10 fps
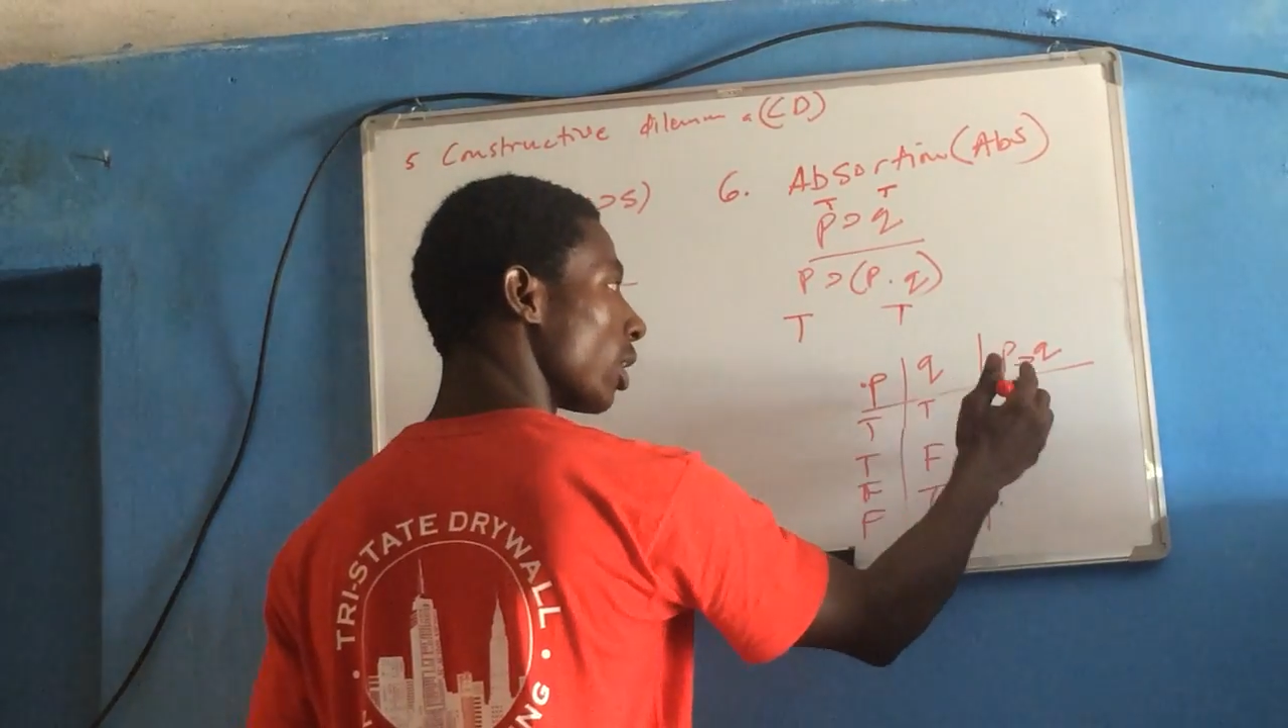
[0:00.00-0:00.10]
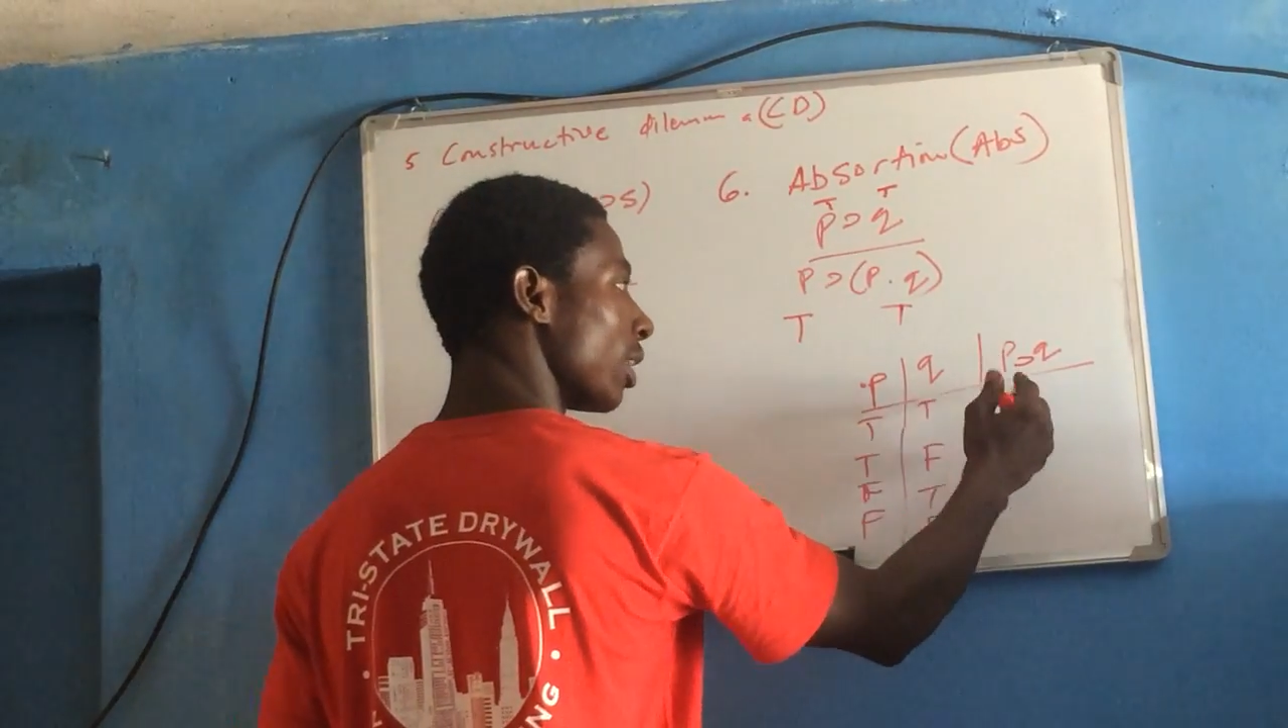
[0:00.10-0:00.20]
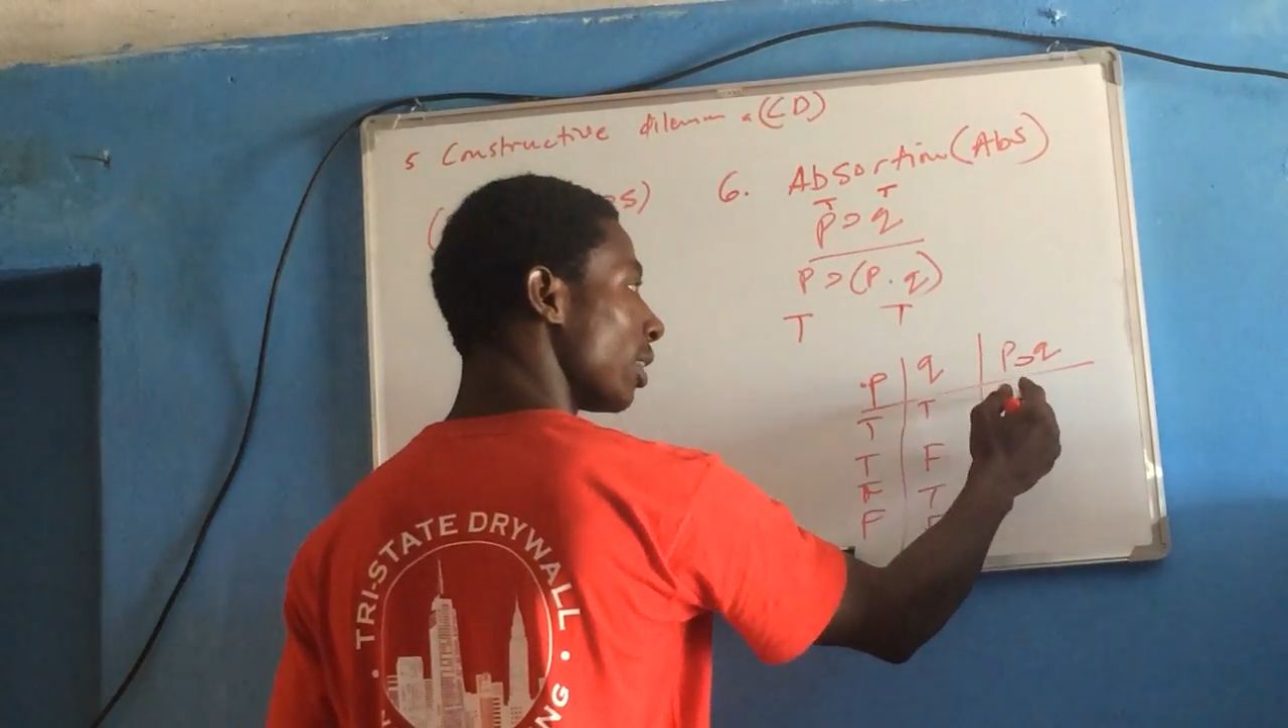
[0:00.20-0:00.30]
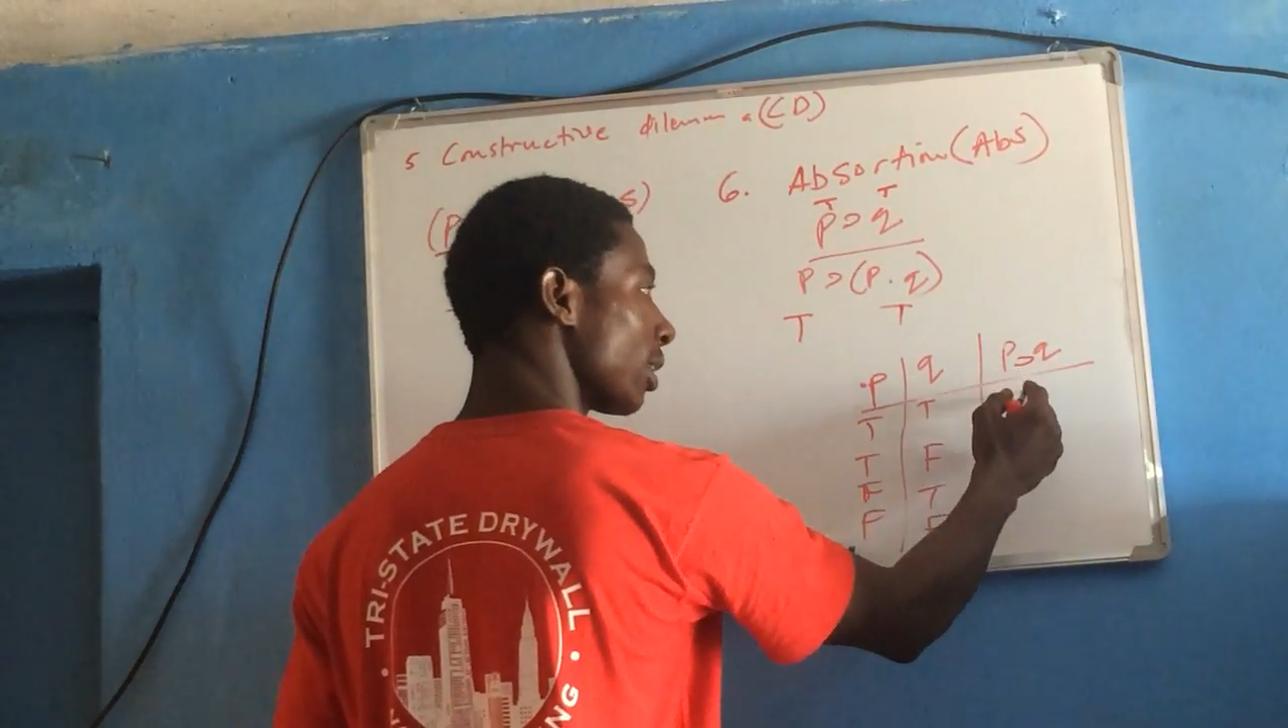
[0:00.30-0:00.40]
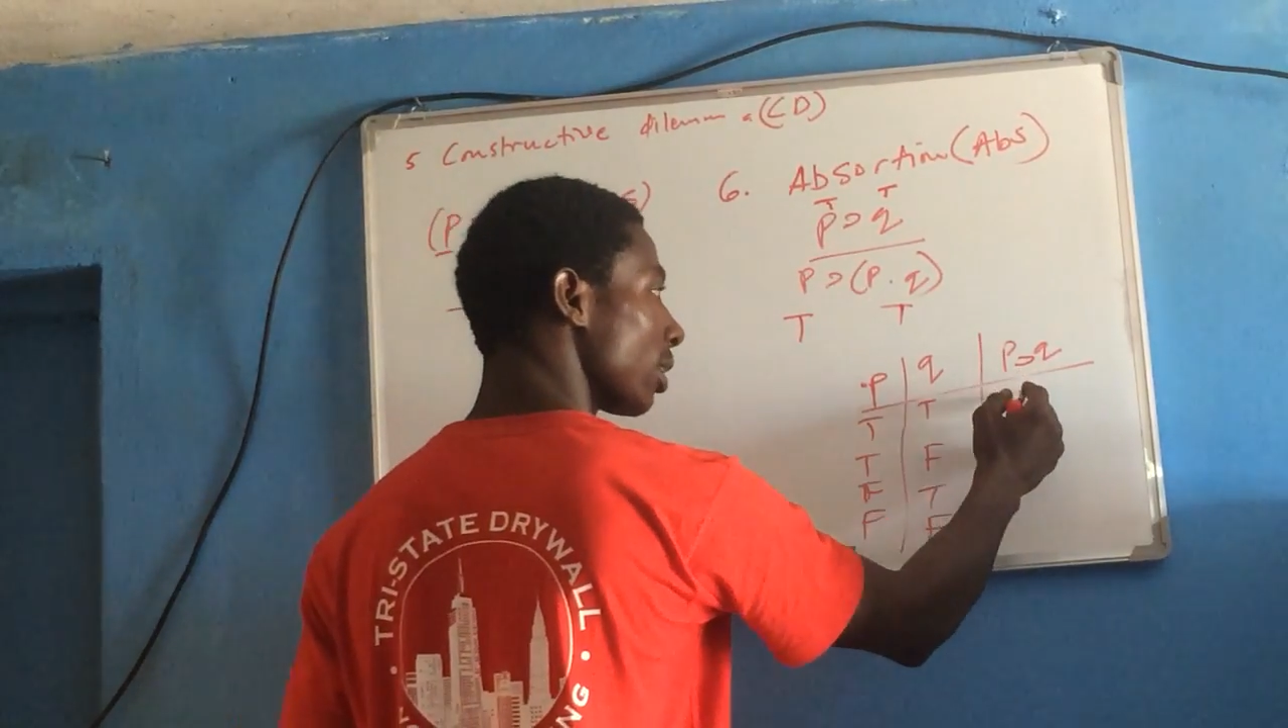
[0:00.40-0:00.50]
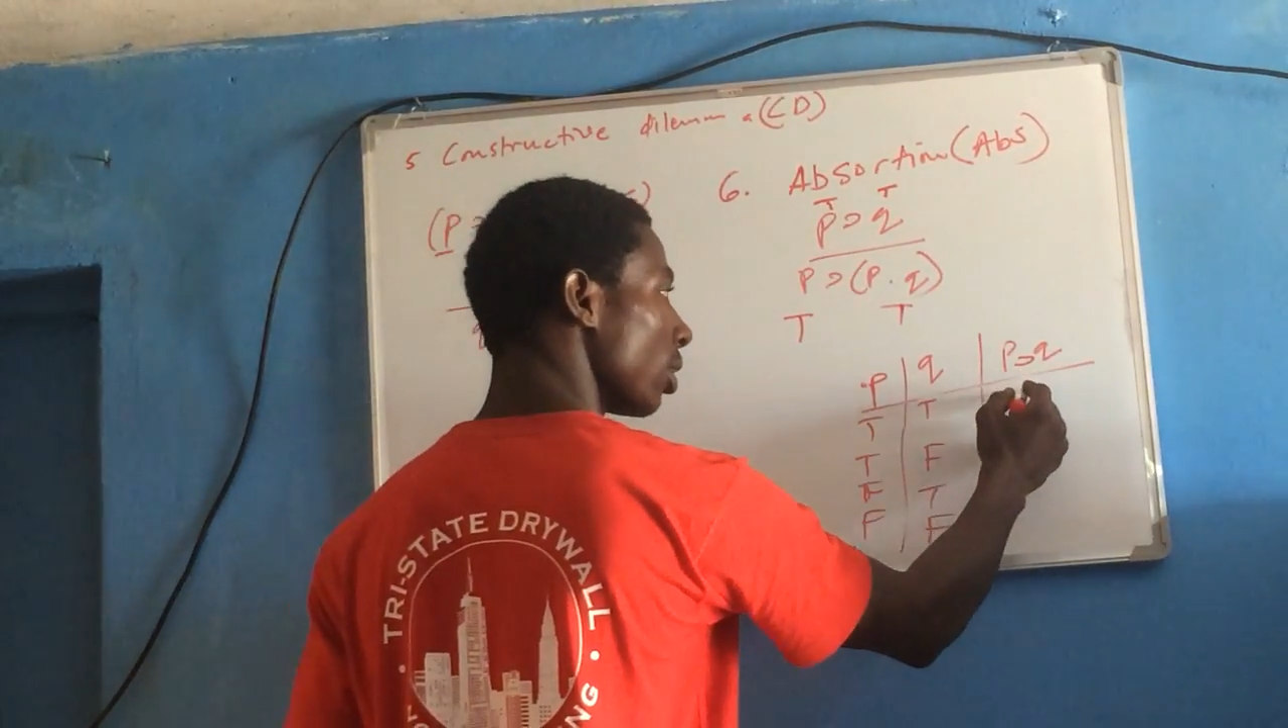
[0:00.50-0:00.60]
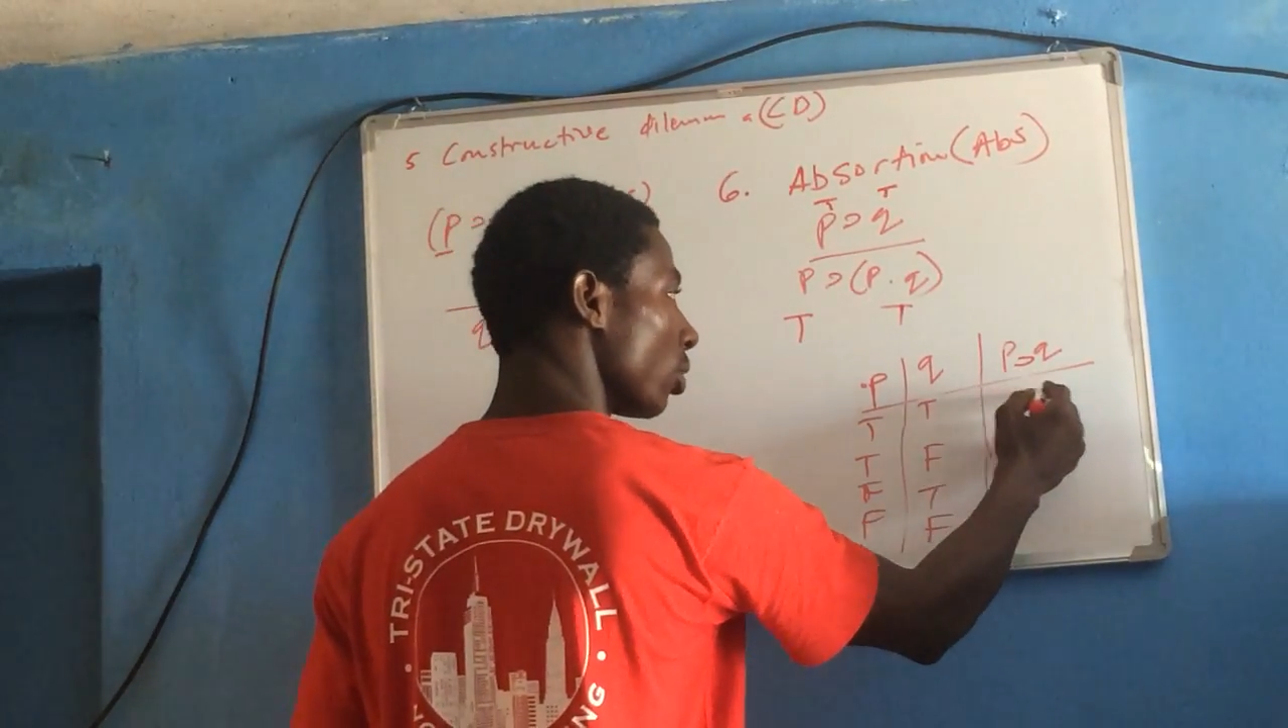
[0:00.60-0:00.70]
is